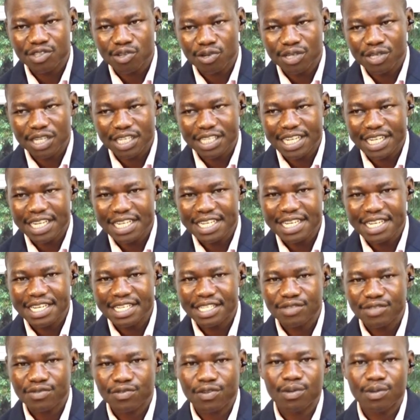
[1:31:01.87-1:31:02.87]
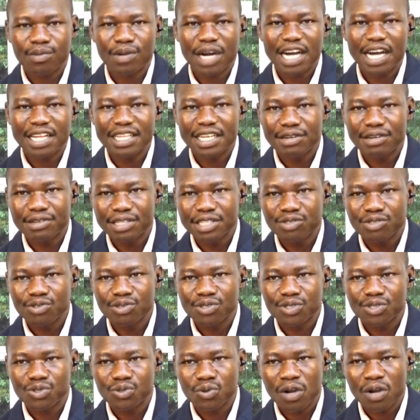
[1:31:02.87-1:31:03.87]
or the delegates from other
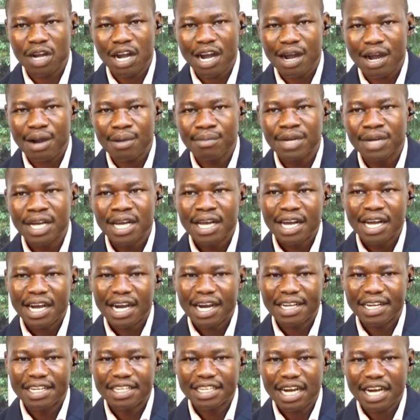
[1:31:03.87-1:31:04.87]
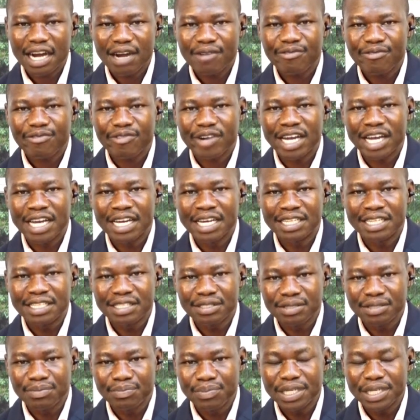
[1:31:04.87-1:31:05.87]
regions to come and have
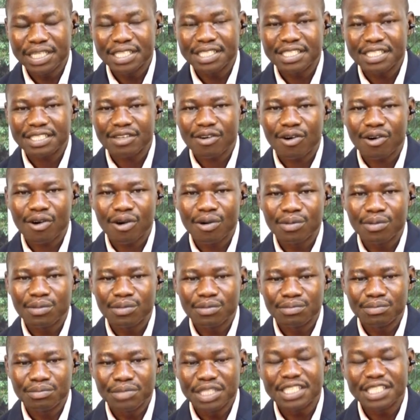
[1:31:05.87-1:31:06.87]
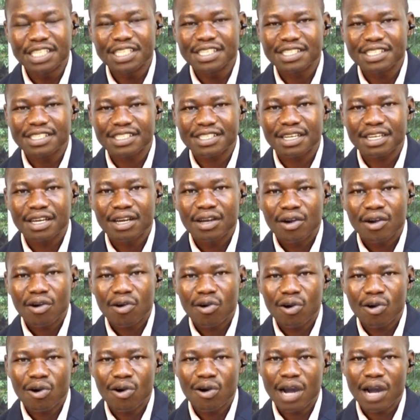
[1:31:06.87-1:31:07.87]
a debate or meetings
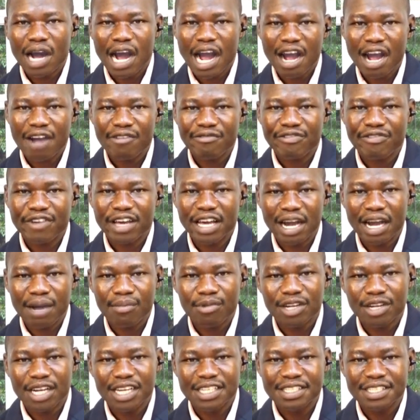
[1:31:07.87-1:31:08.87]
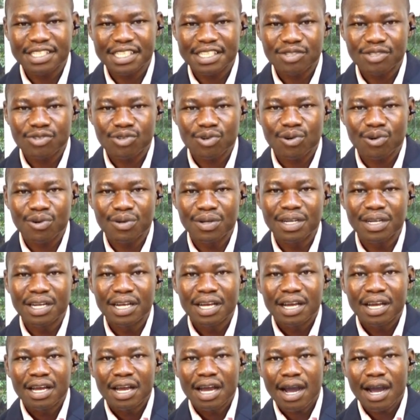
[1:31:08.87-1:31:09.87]
or have a harmonization
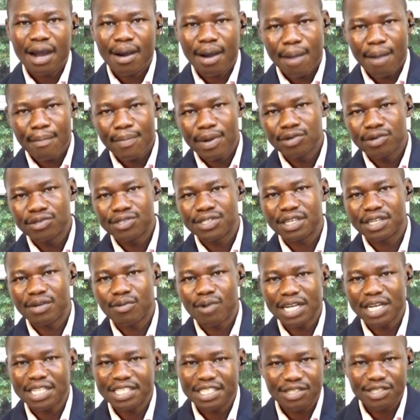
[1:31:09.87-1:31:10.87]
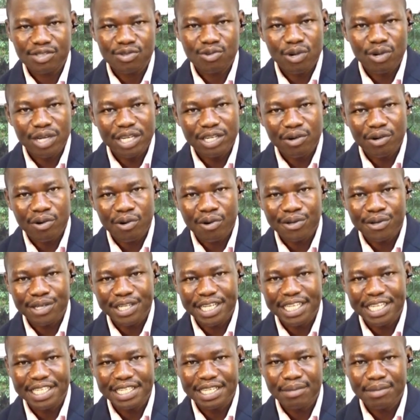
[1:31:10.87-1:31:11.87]
about what is going on
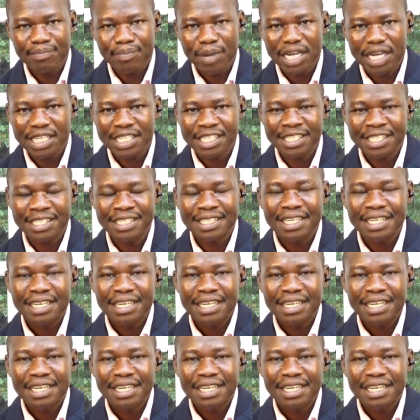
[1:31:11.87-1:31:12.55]
in the party.